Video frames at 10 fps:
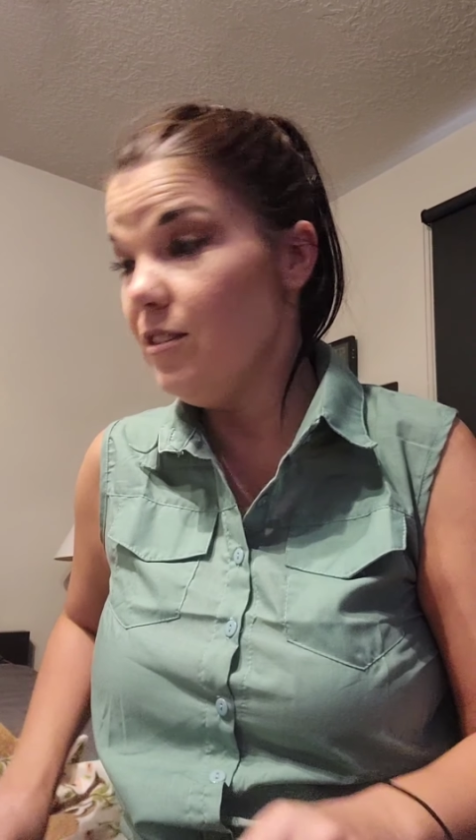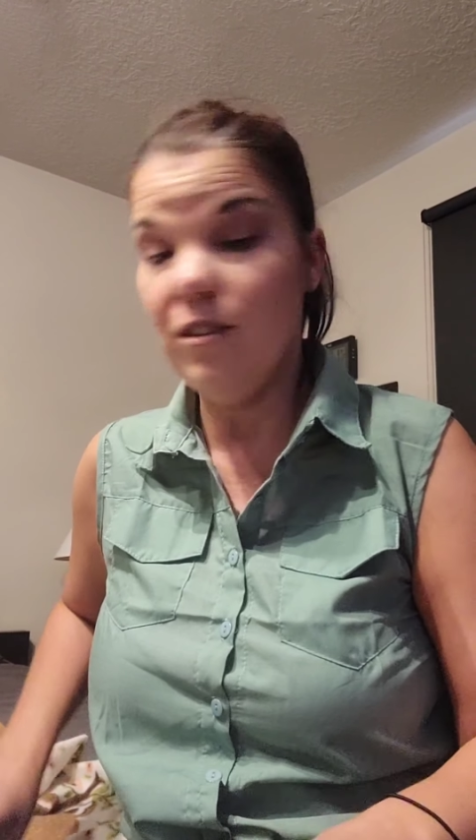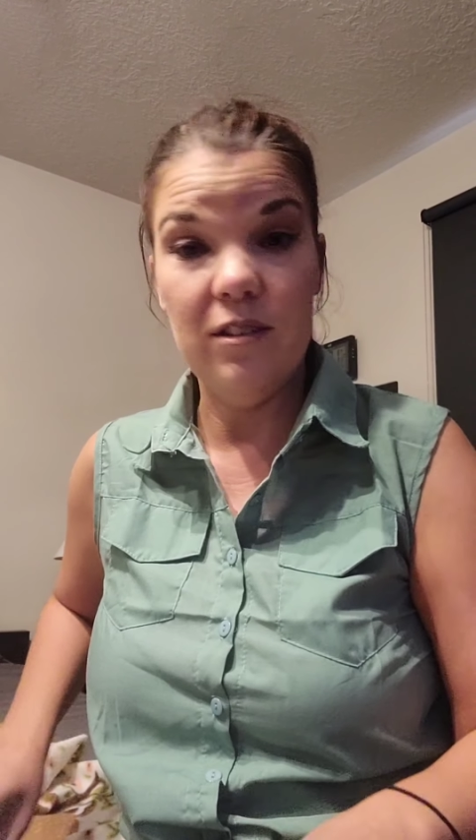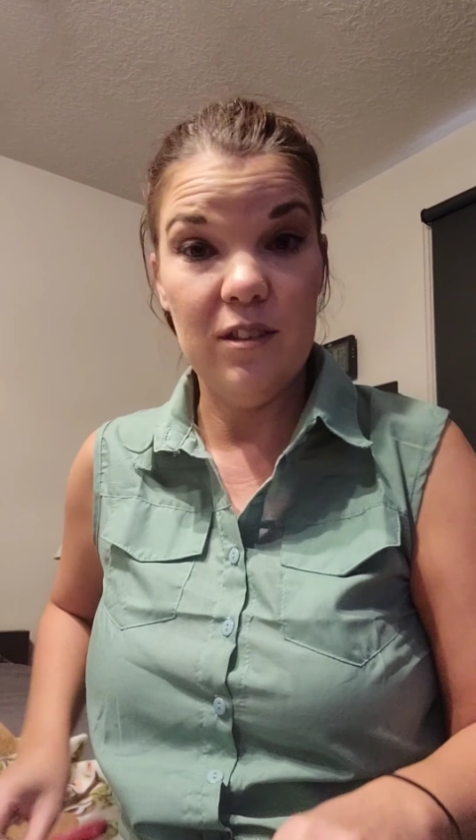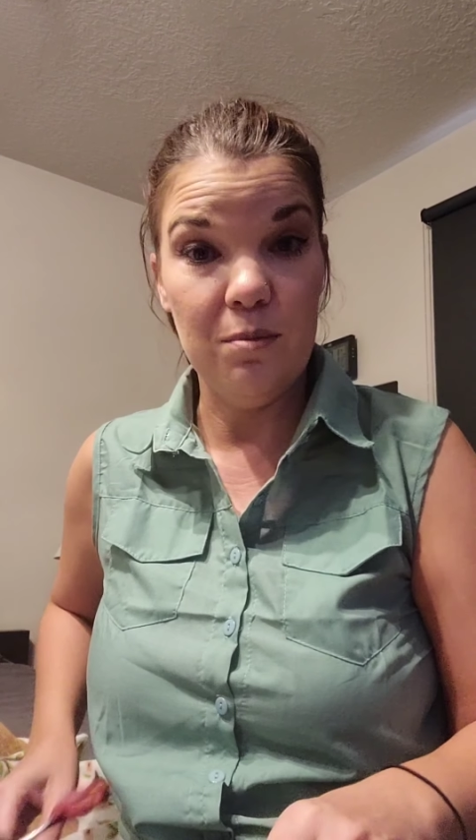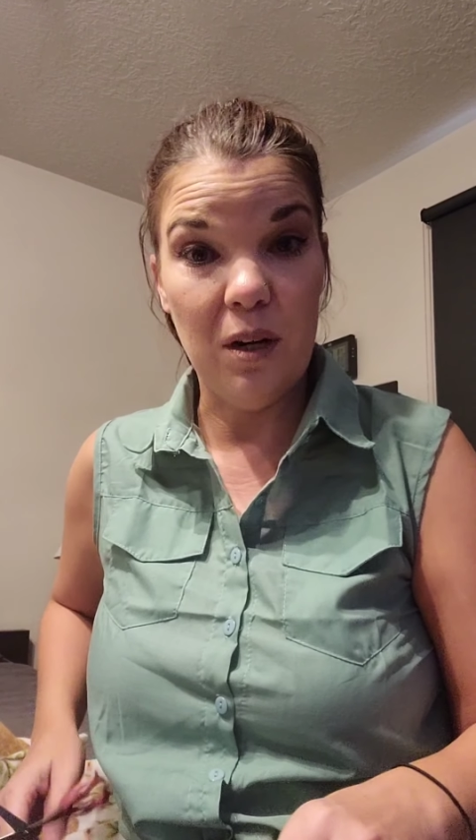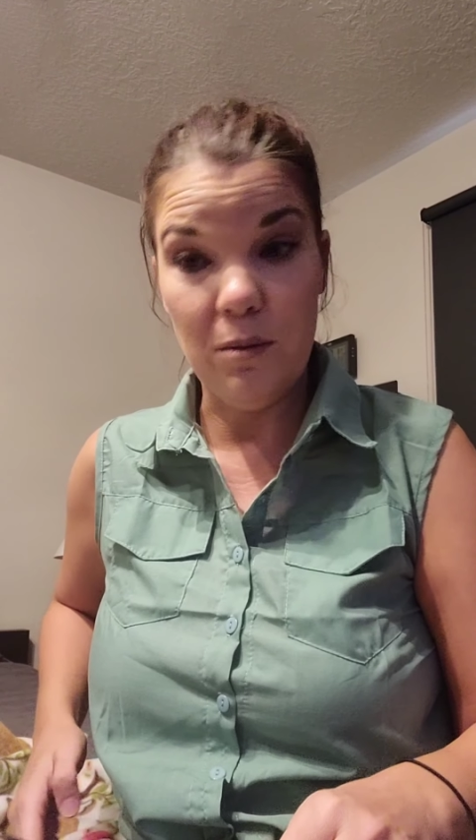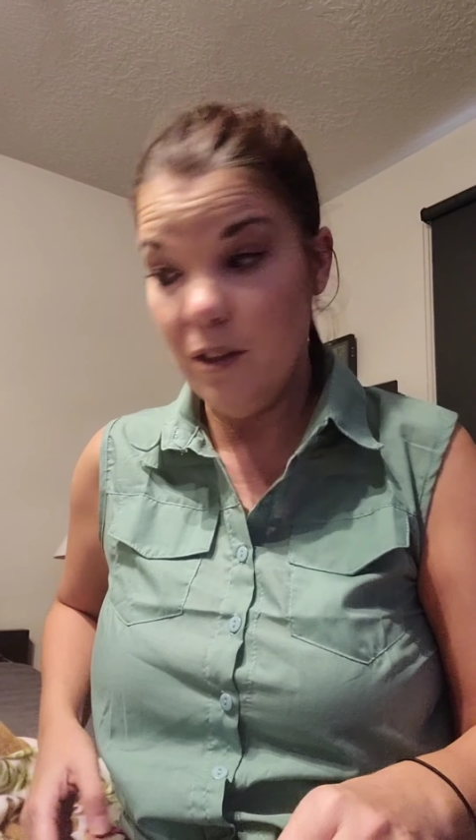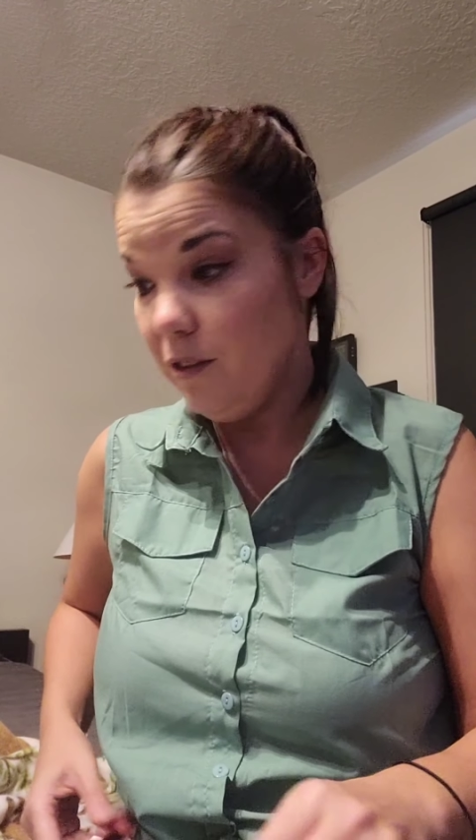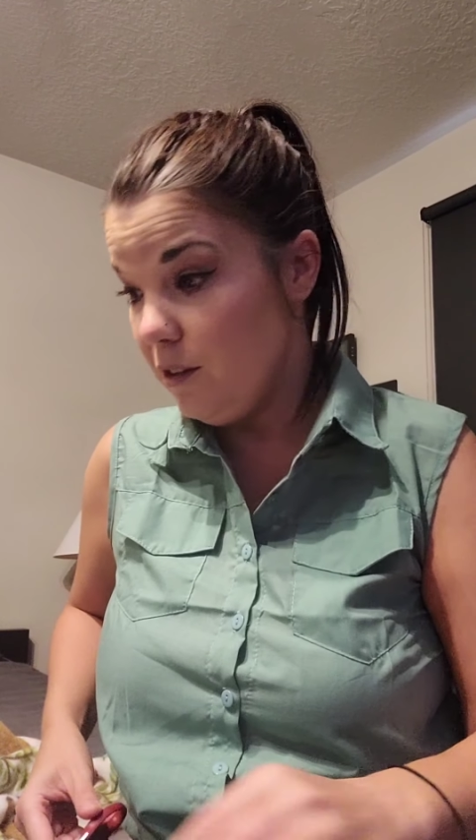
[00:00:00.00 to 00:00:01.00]
so this is
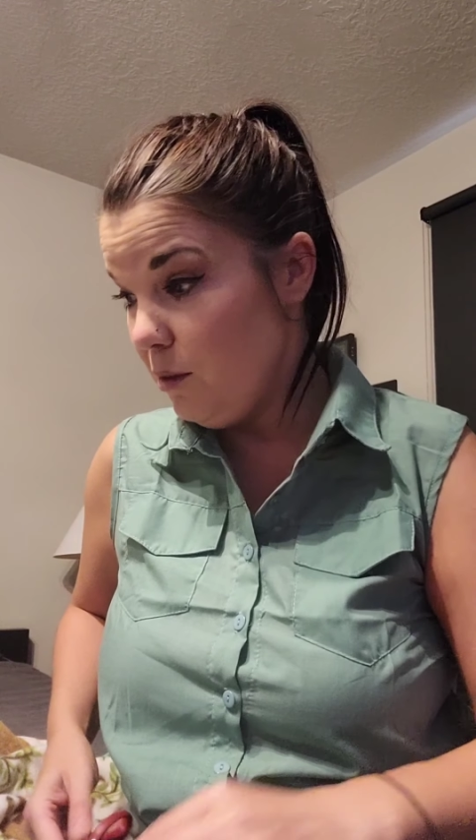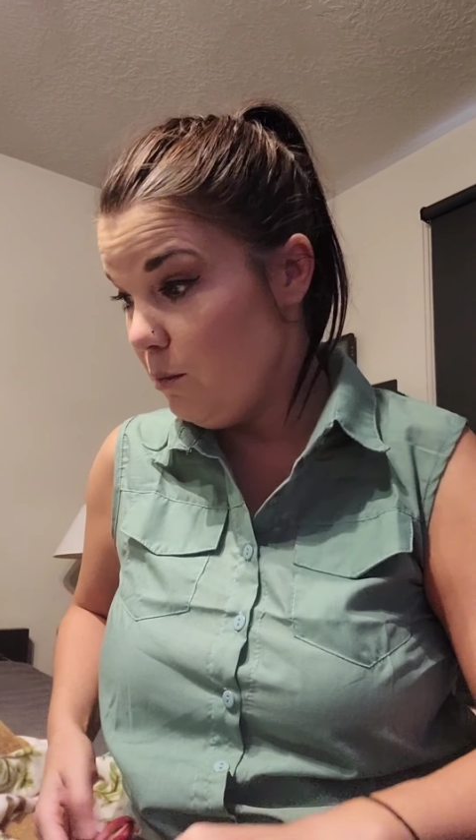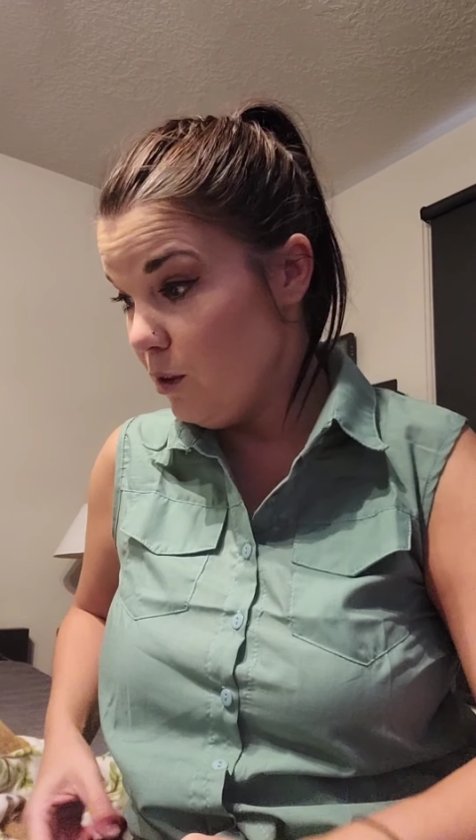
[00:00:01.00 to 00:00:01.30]
probably going to be